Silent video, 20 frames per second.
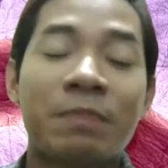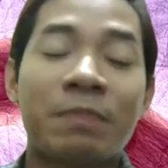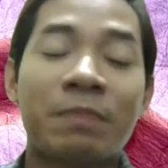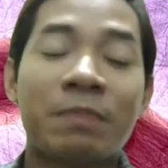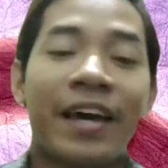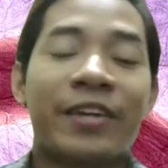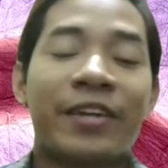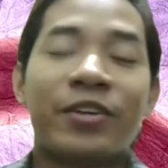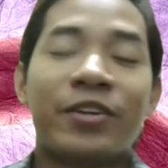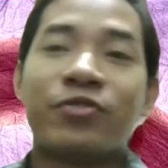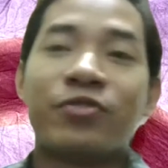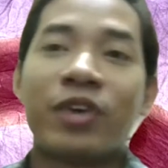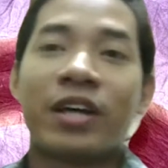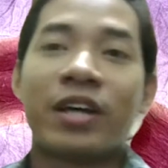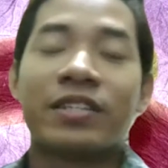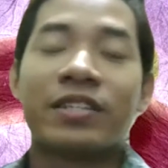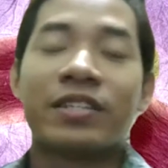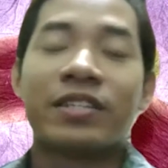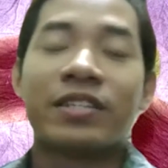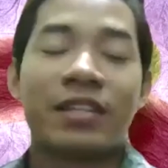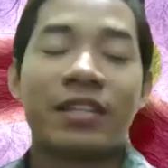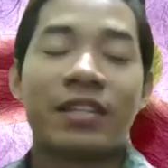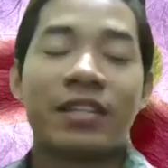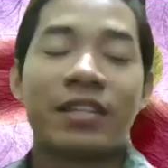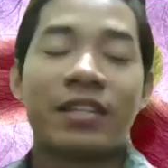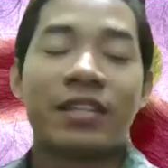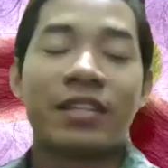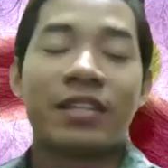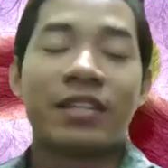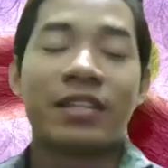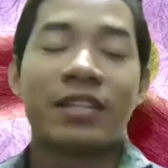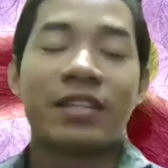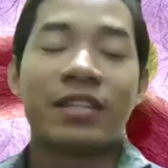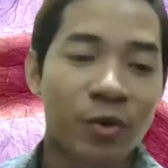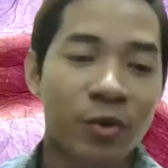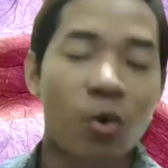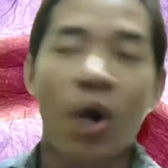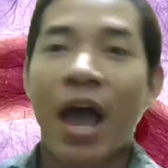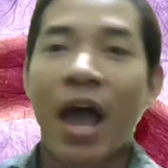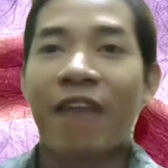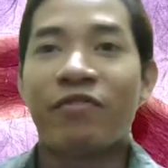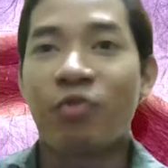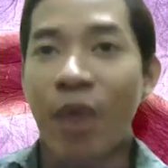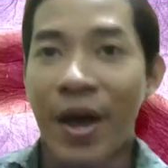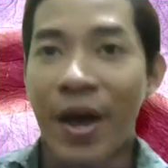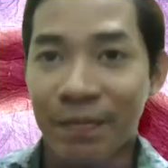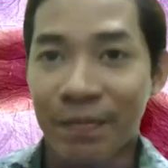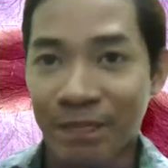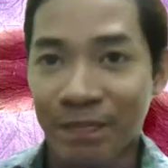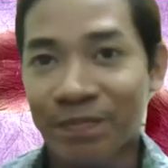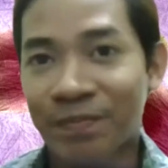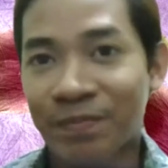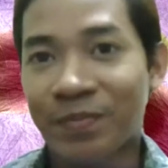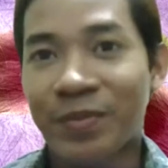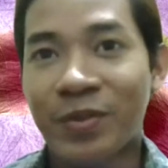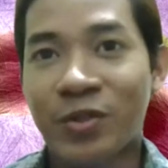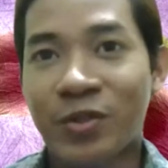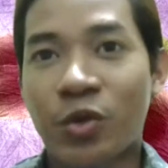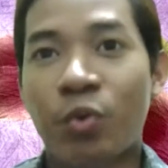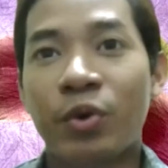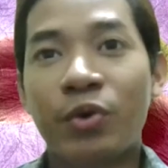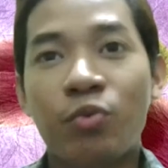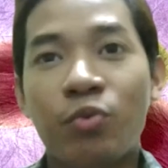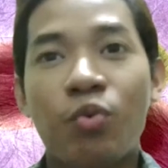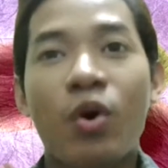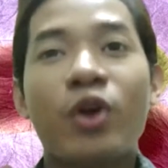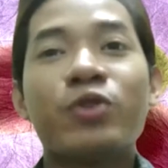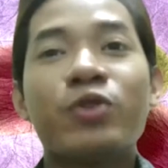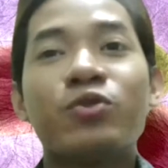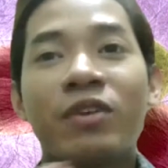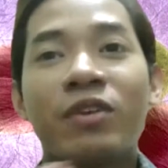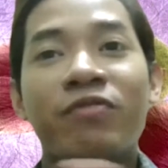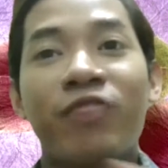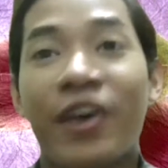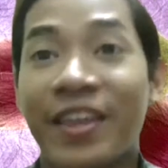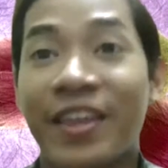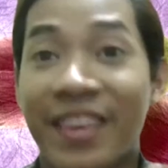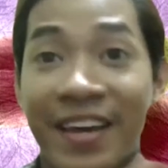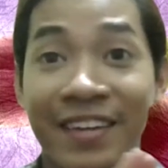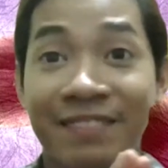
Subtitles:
and the drugs is just go everywhere. So we want to avoid that.